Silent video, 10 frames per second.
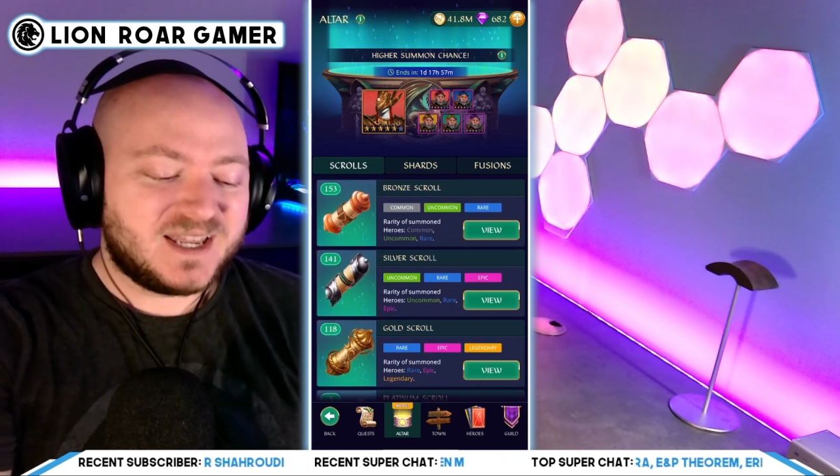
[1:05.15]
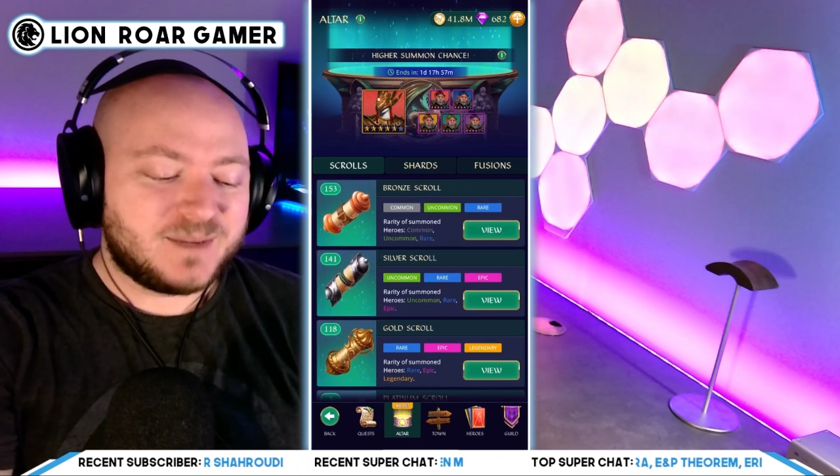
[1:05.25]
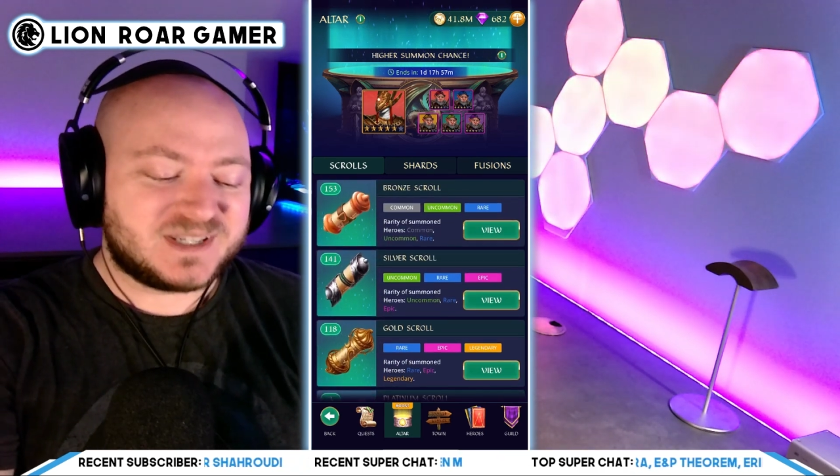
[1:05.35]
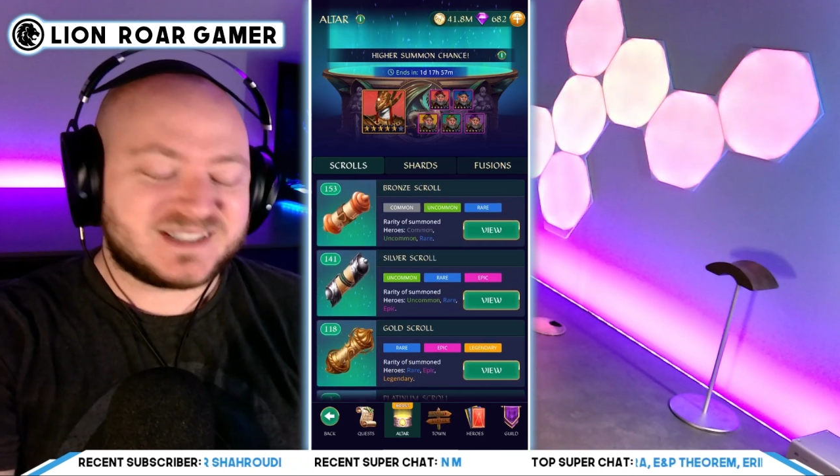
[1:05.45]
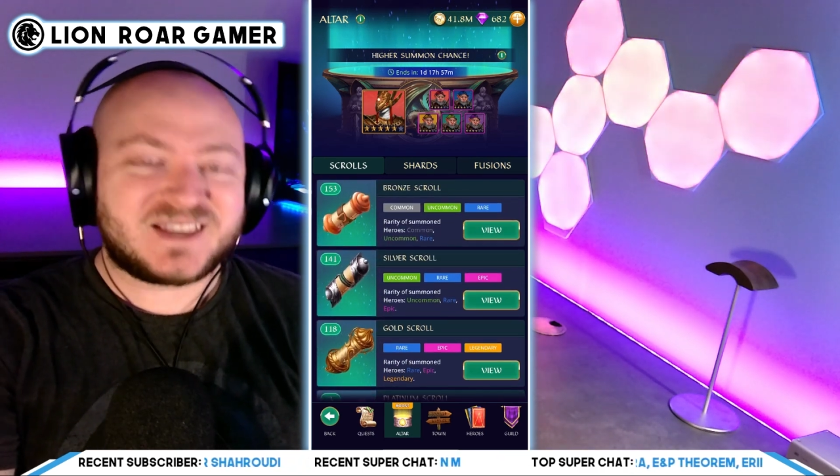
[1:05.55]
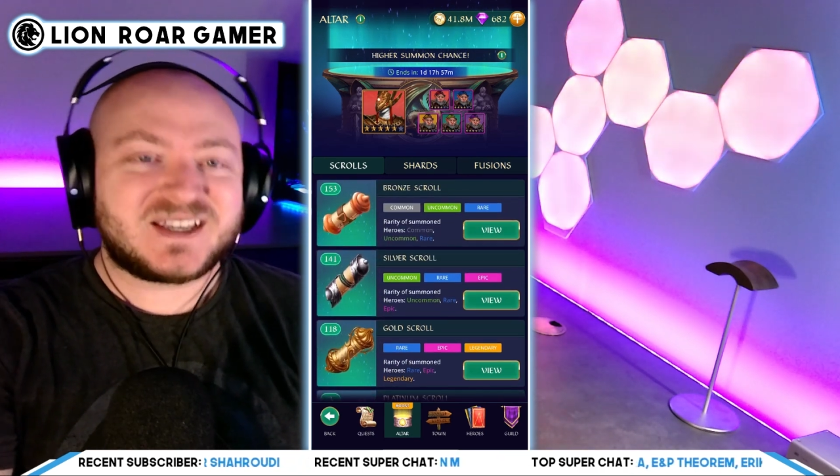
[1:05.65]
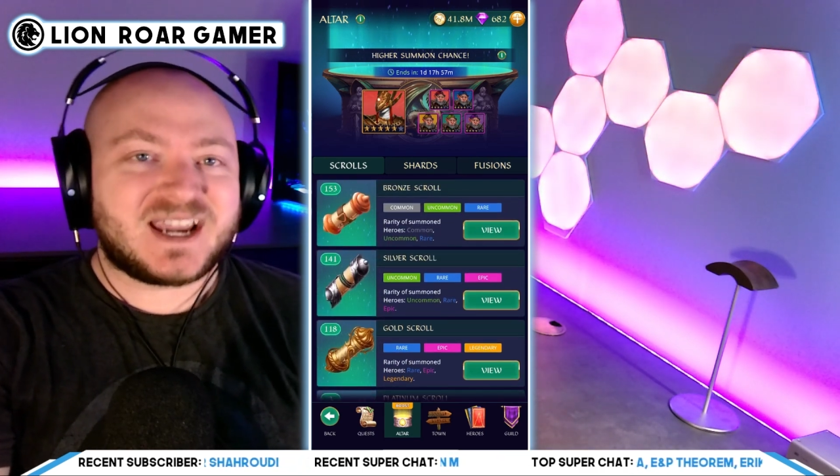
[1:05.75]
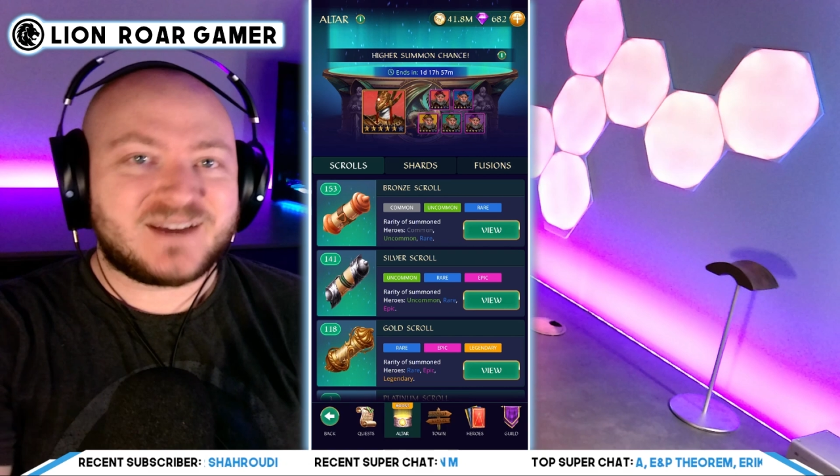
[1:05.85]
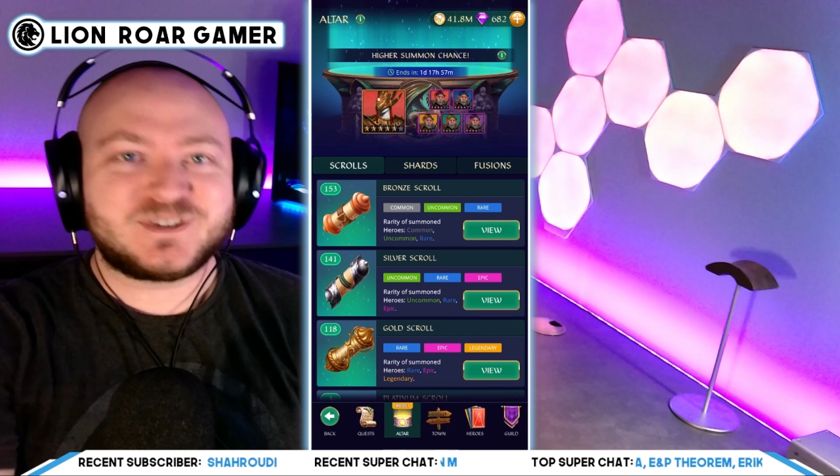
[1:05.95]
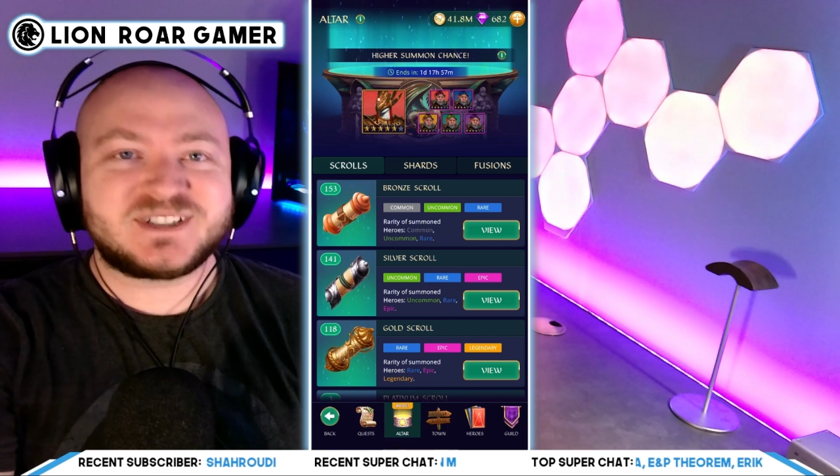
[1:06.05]
because I think
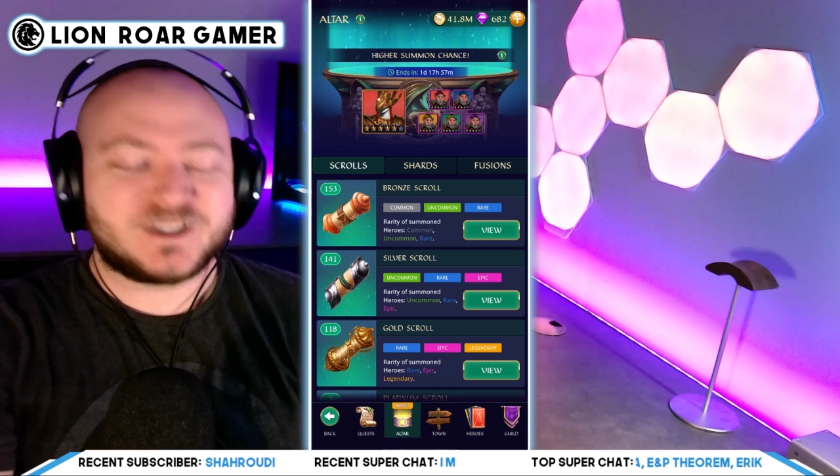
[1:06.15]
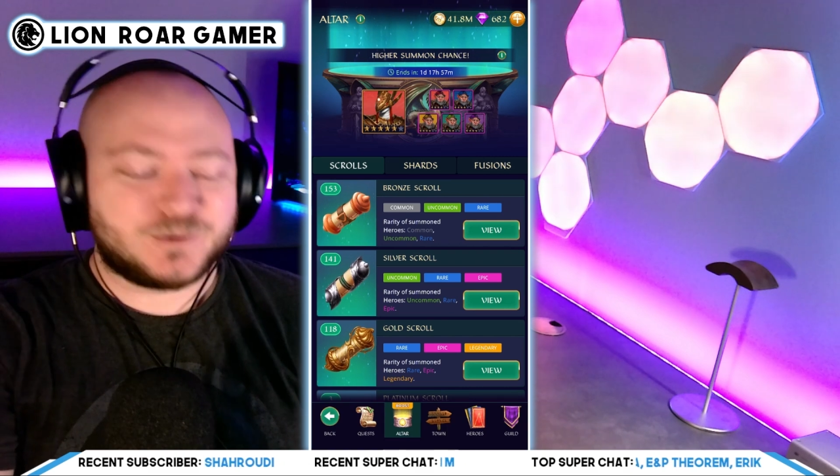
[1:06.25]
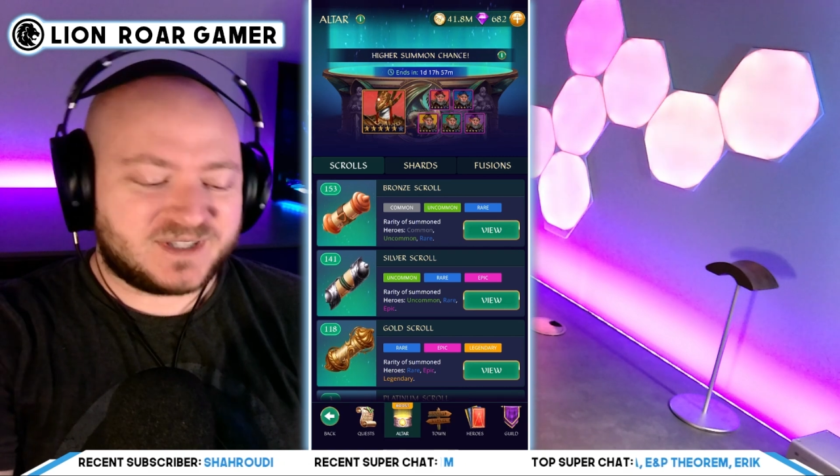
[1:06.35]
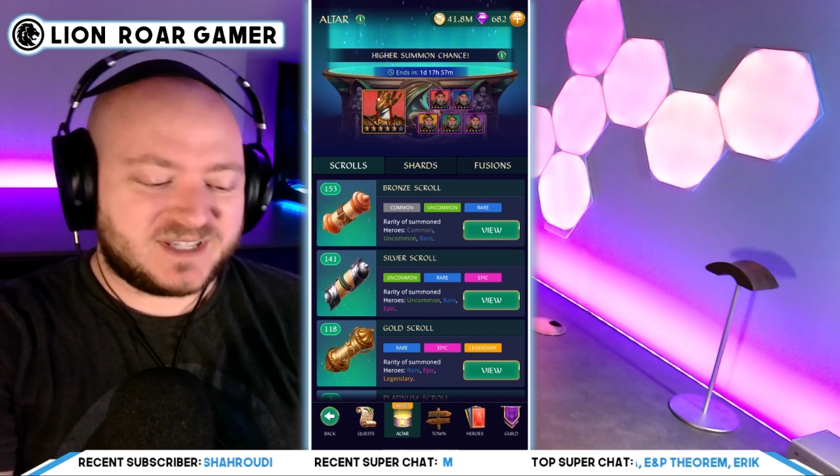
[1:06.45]
every single one of